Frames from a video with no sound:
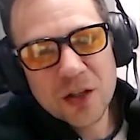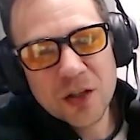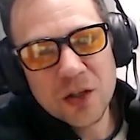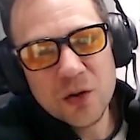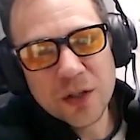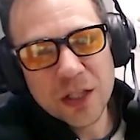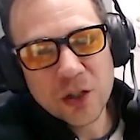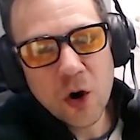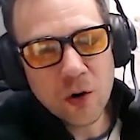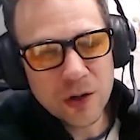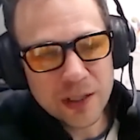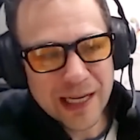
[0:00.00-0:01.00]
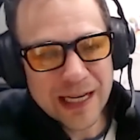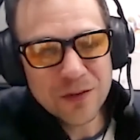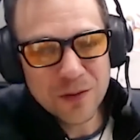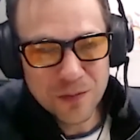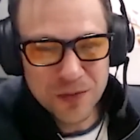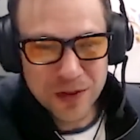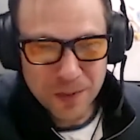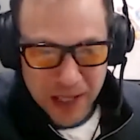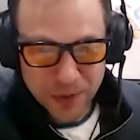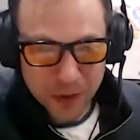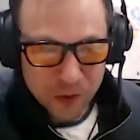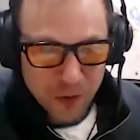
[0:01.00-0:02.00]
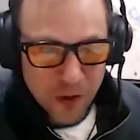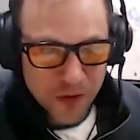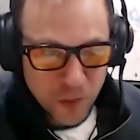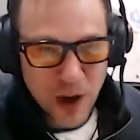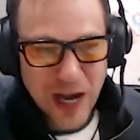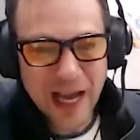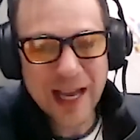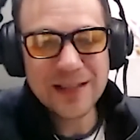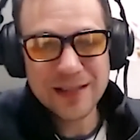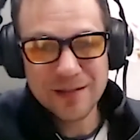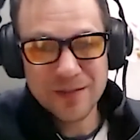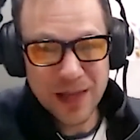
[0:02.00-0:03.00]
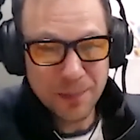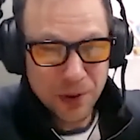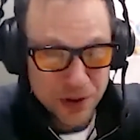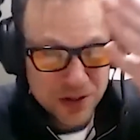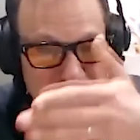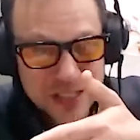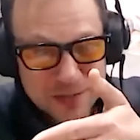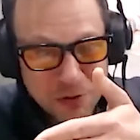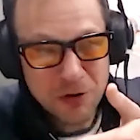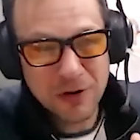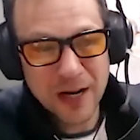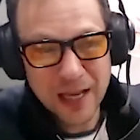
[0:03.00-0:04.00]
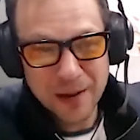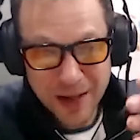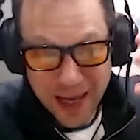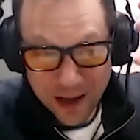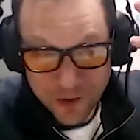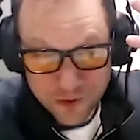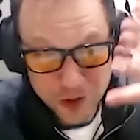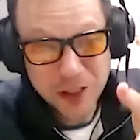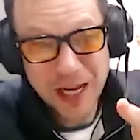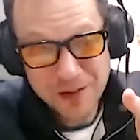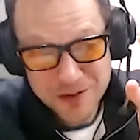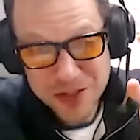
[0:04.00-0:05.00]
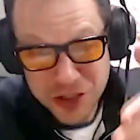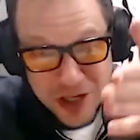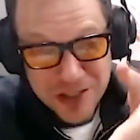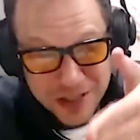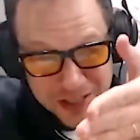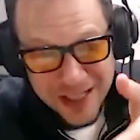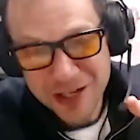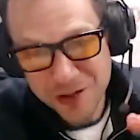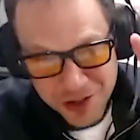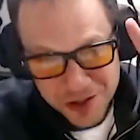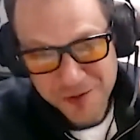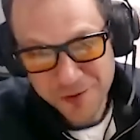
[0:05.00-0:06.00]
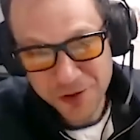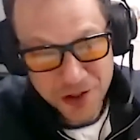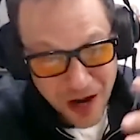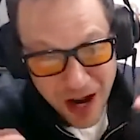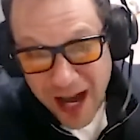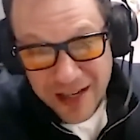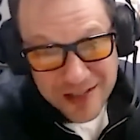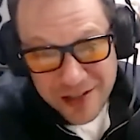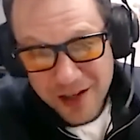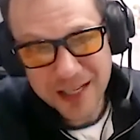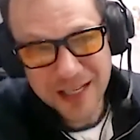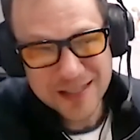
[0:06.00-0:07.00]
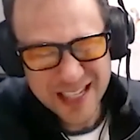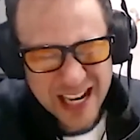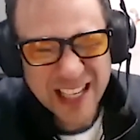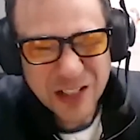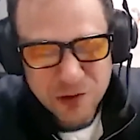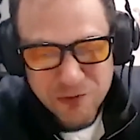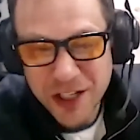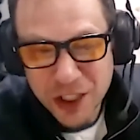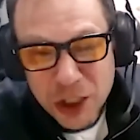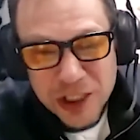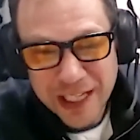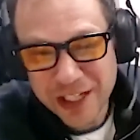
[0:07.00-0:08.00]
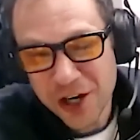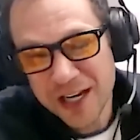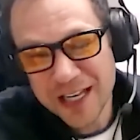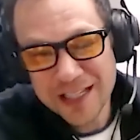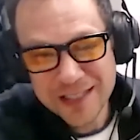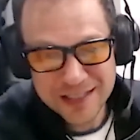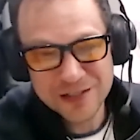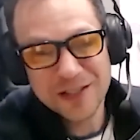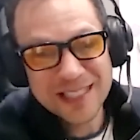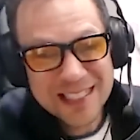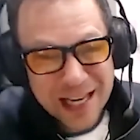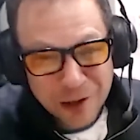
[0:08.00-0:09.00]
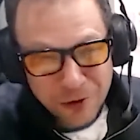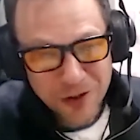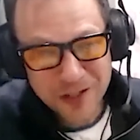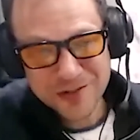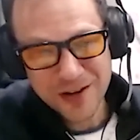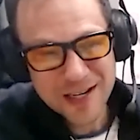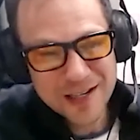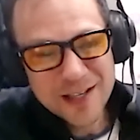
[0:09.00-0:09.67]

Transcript: you could correlate the people who wrote the whys that purchased this program and look at your hottest audience, kind of like running a lookalike audience is on steroids, right?